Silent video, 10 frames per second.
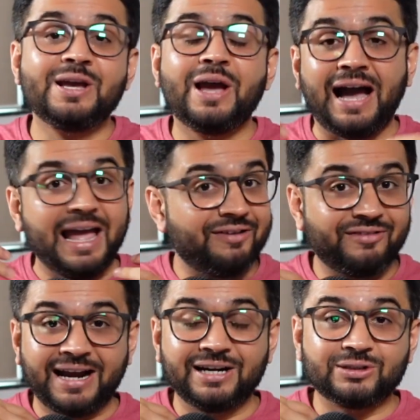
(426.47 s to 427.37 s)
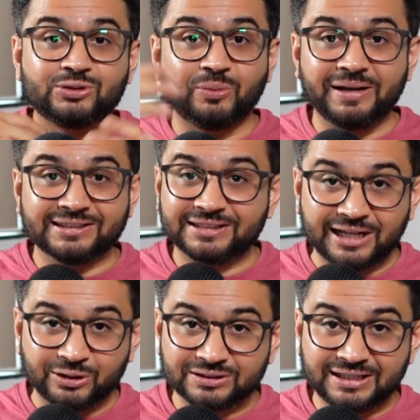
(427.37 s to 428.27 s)
I have had so many
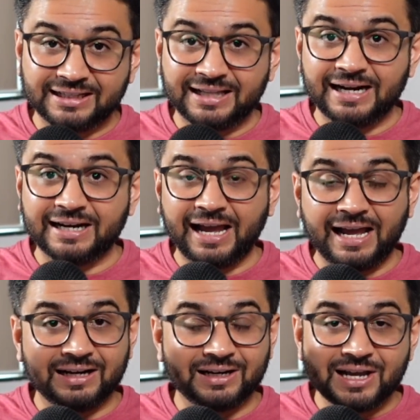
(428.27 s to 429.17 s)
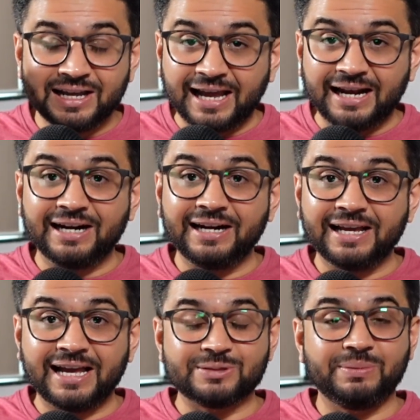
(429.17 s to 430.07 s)
scenarios like that, and Calendly
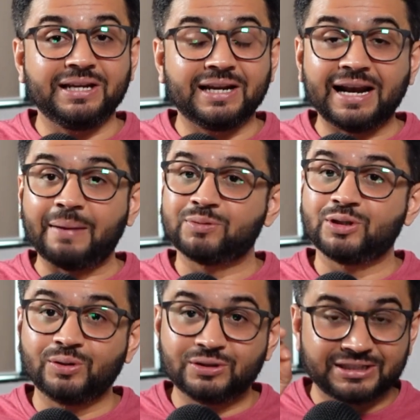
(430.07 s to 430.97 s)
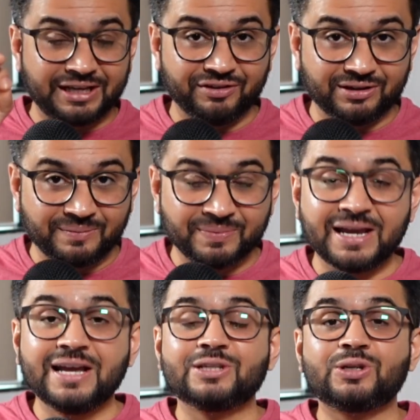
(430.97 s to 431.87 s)
has been an absolute savior.
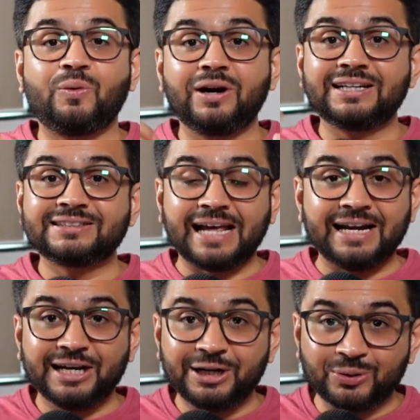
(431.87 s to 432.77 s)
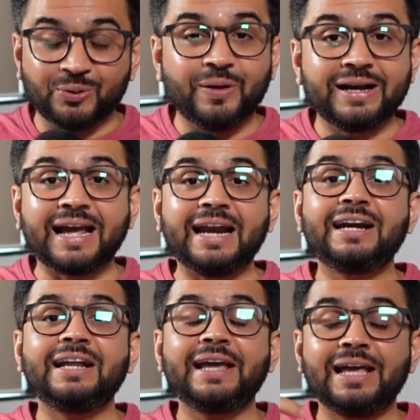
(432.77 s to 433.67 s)
So what does Calendly do? Well,
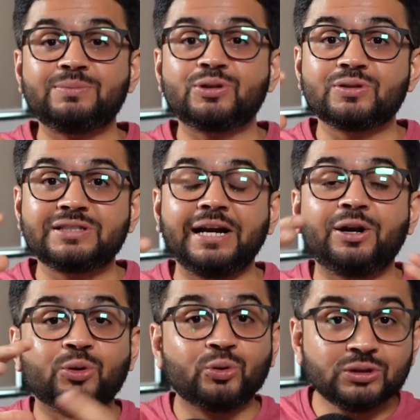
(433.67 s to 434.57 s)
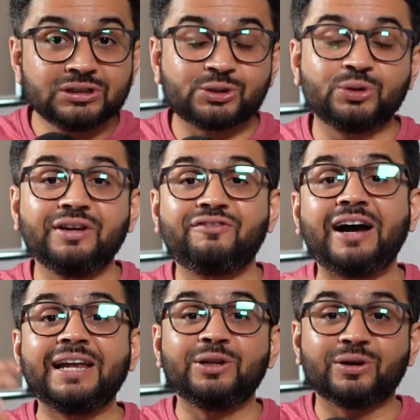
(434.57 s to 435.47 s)
Calendly helps you set rules to
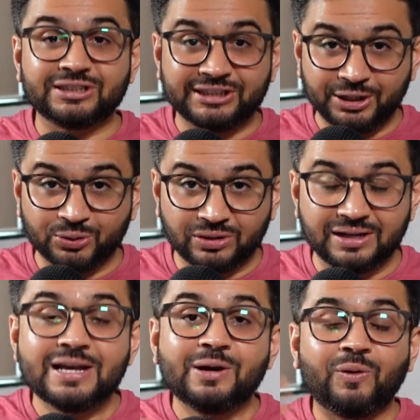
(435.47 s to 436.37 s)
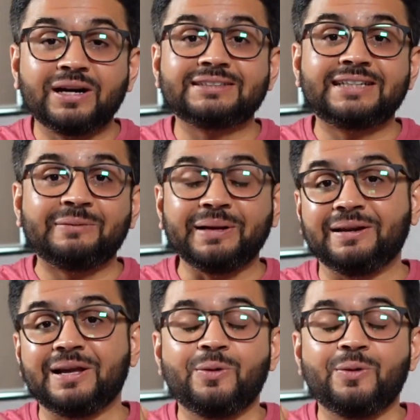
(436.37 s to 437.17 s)
define your schedule. What does that mean?